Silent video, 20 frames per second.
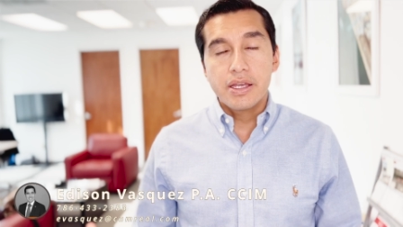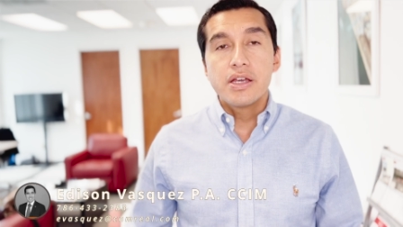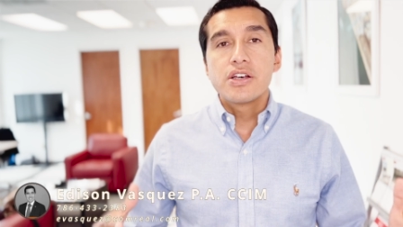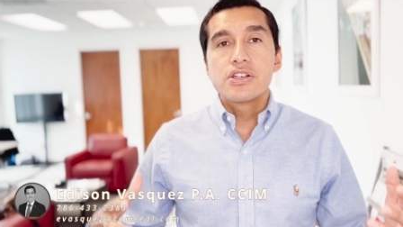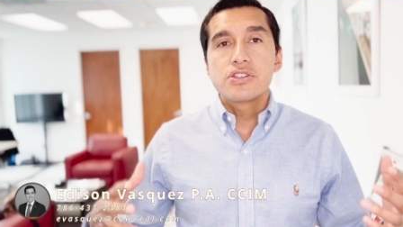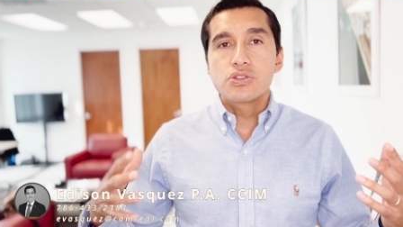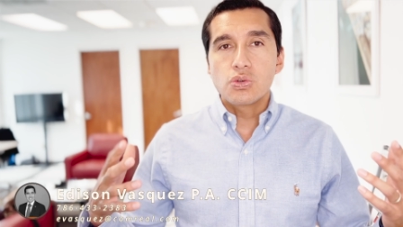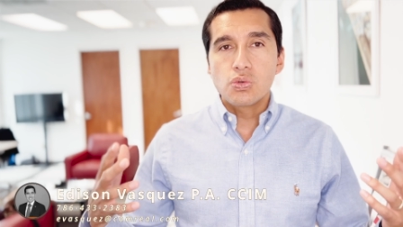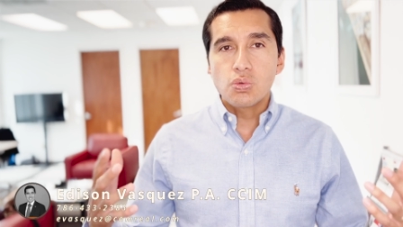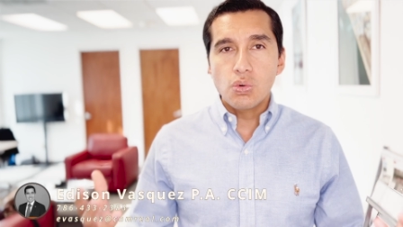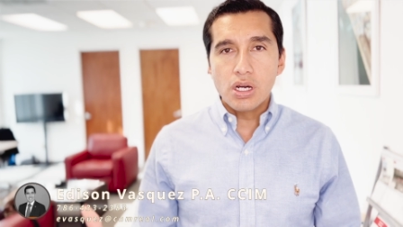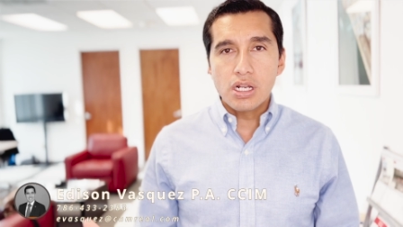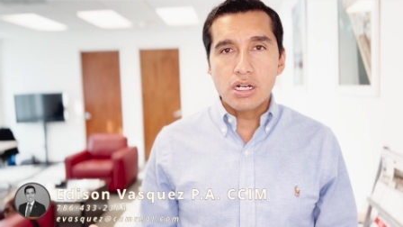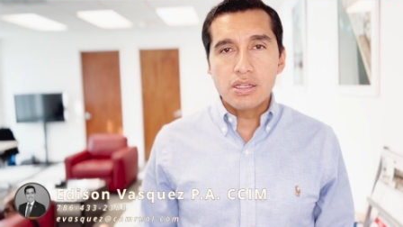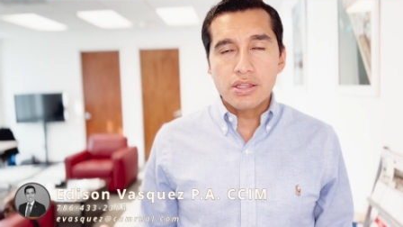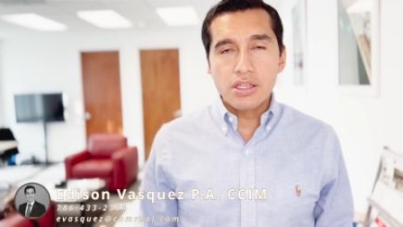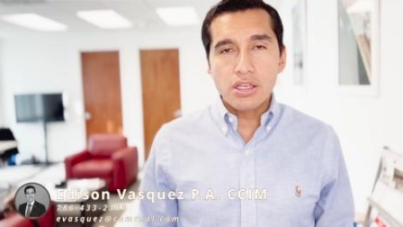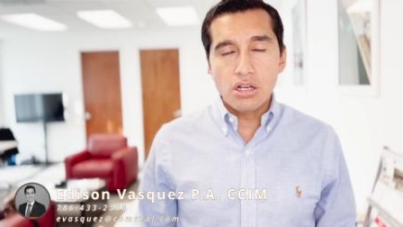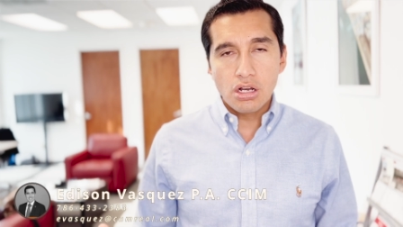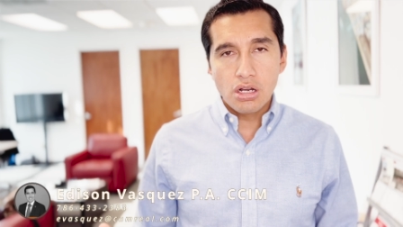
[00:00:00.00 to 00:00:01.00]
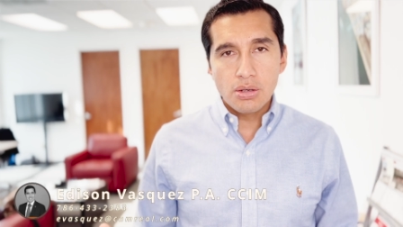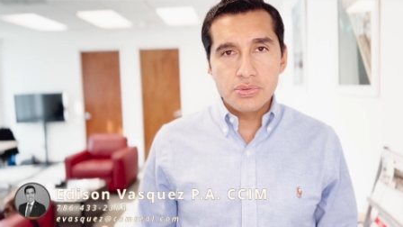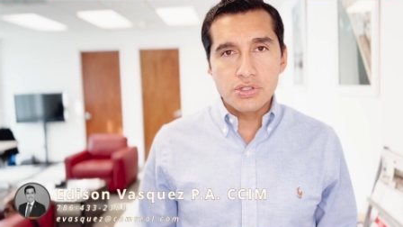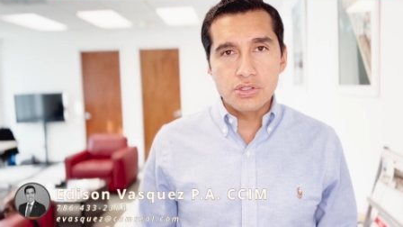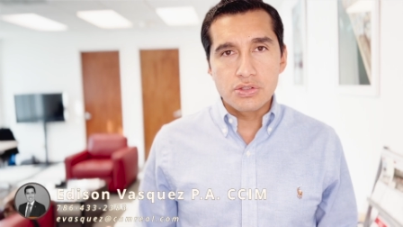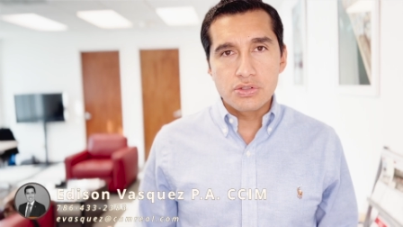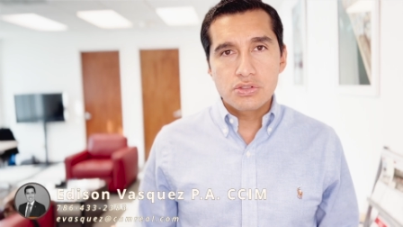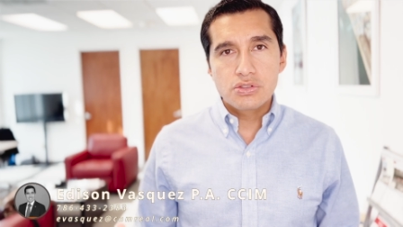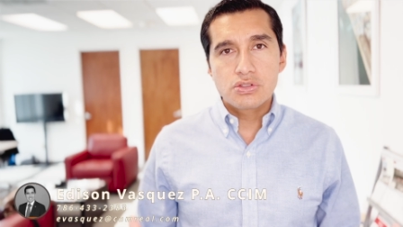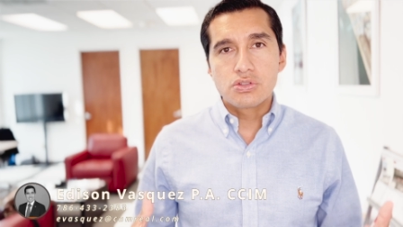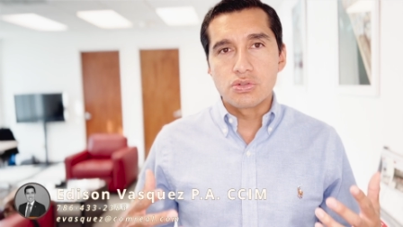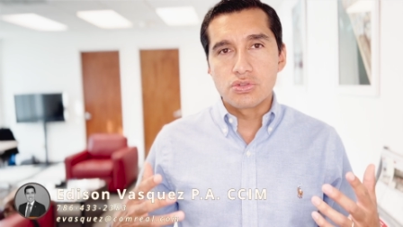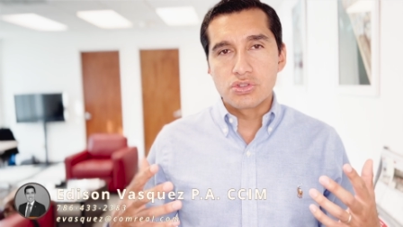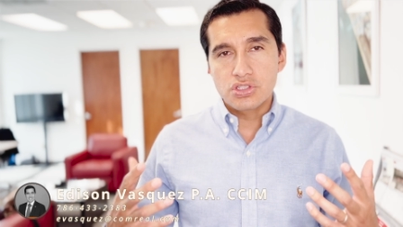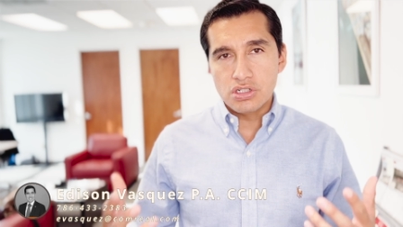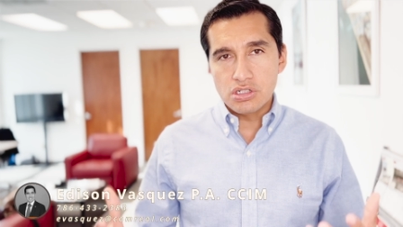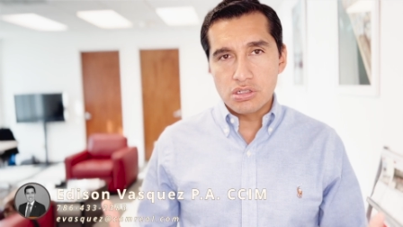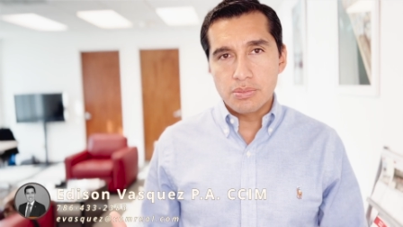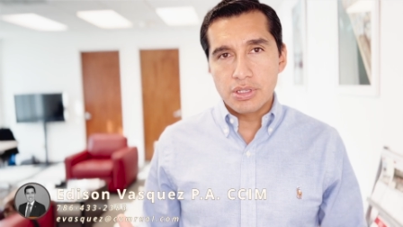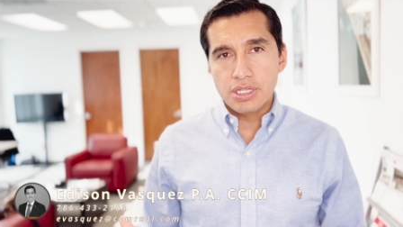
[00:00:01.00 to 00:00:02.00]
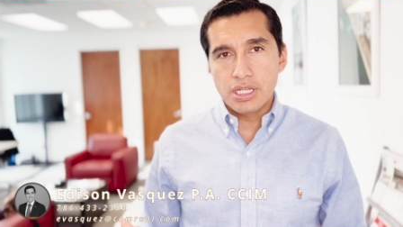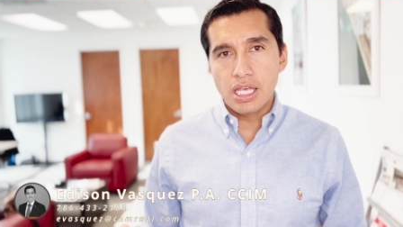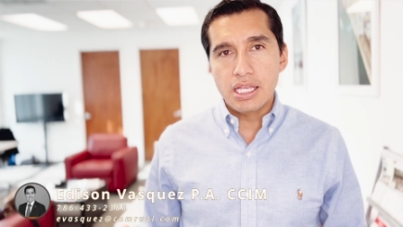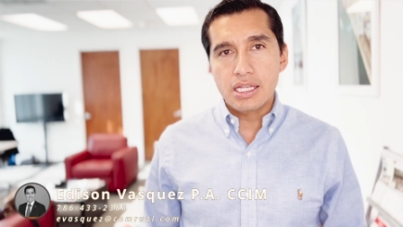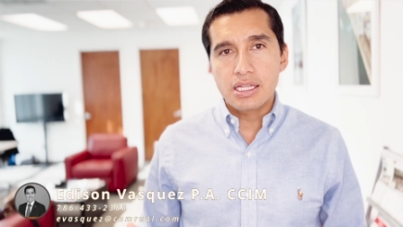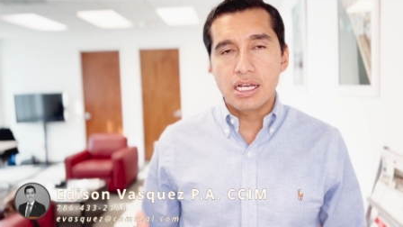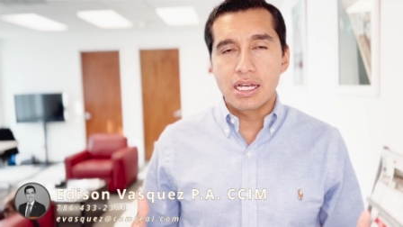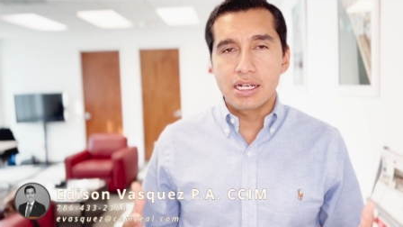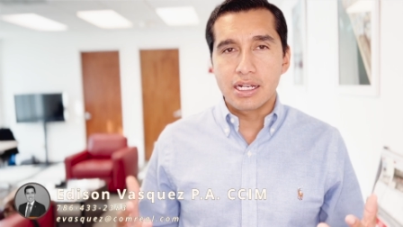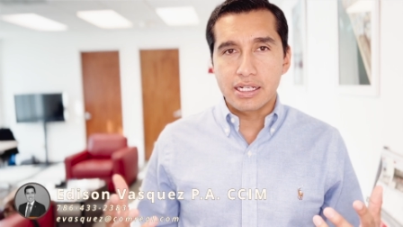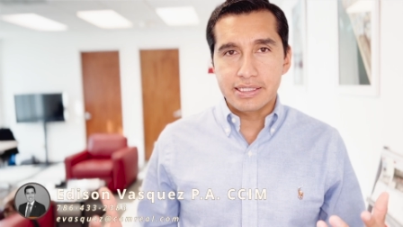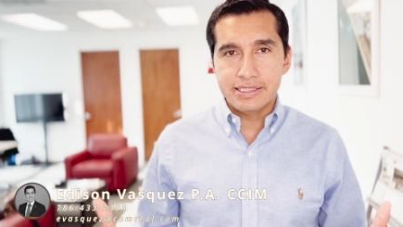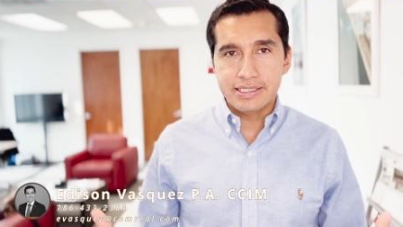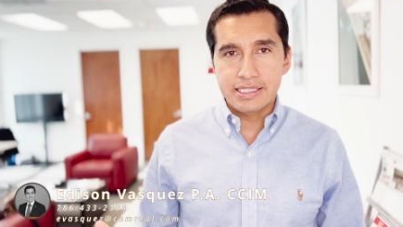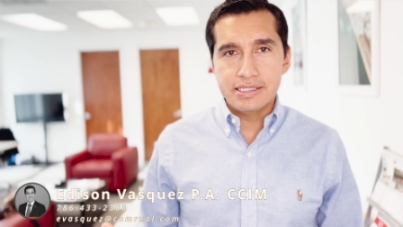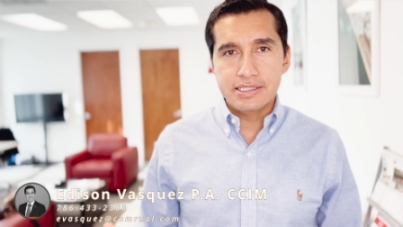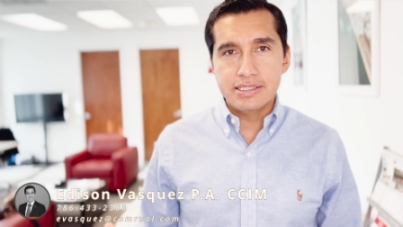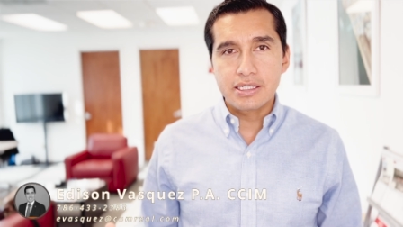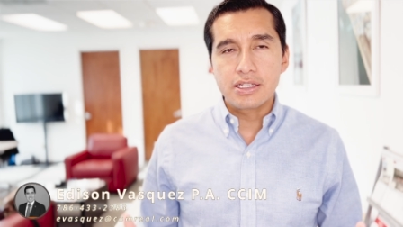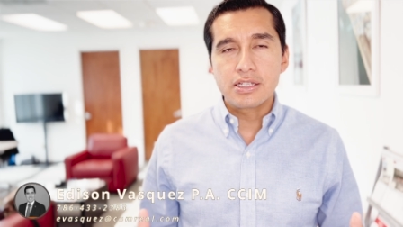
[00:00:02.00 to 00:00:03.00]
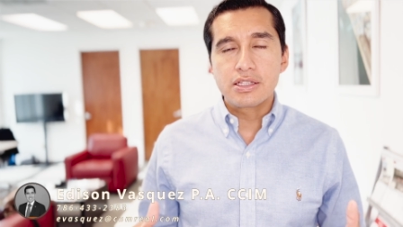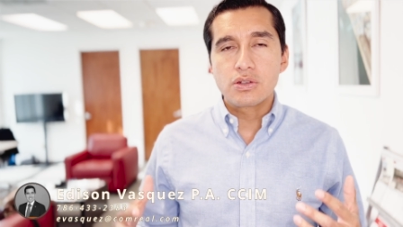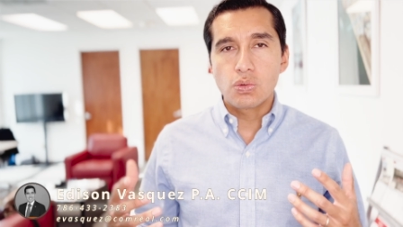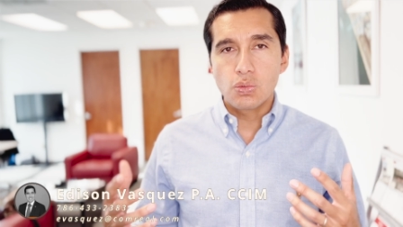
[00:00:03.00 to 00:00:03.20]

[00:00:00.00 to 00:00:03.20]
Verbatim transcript: So, what are the options to terminate an existing